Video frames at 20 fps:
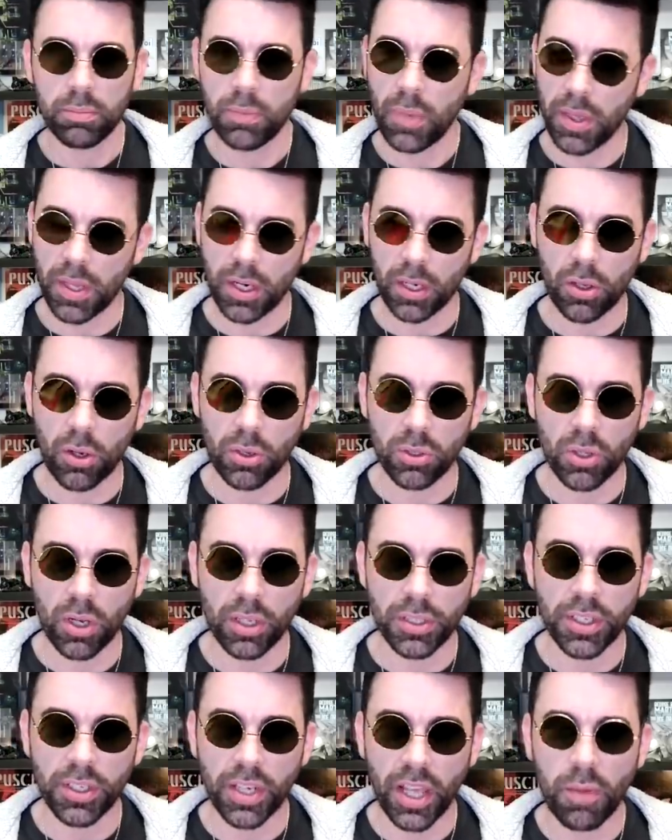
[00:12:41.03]
And then it goes
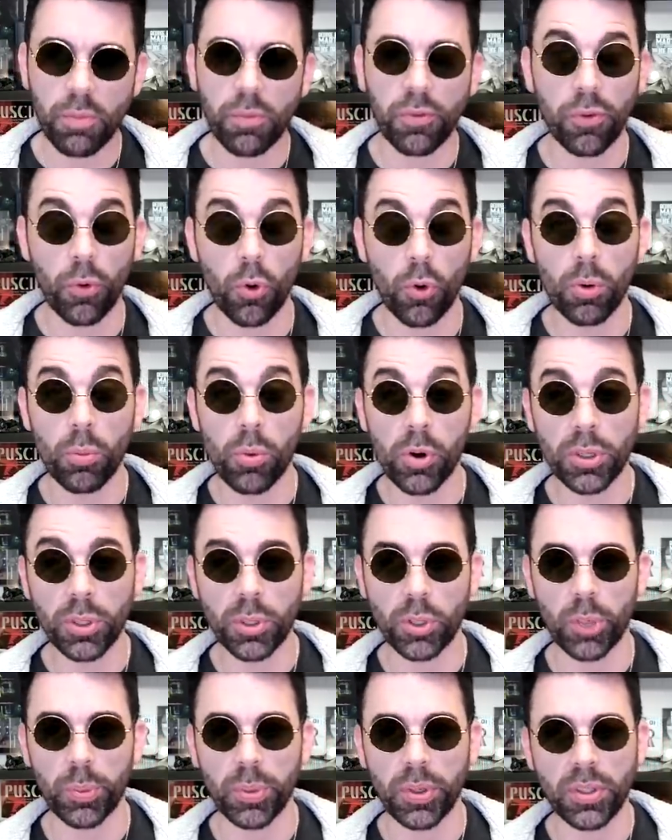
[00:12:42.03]
on to name four more
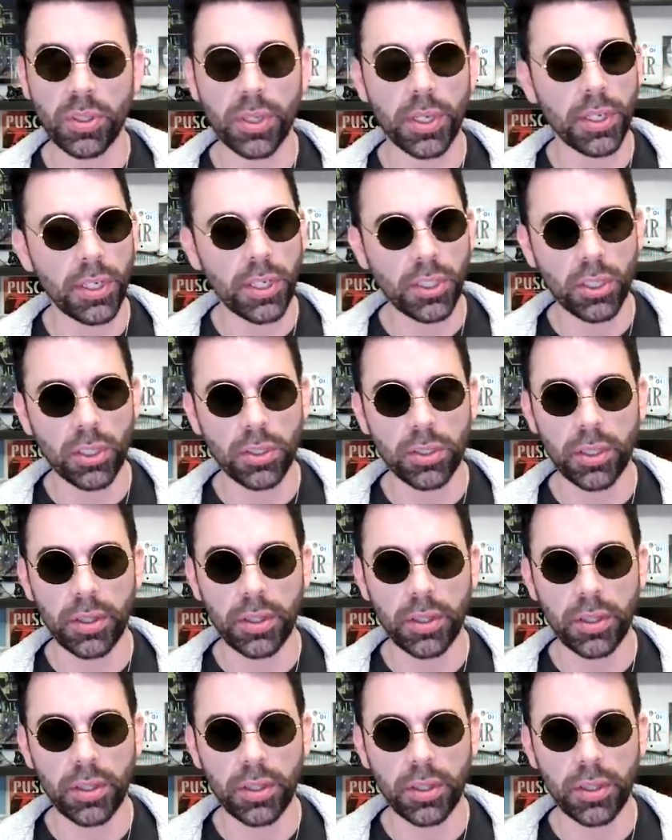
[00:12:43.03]
serpents, in addition to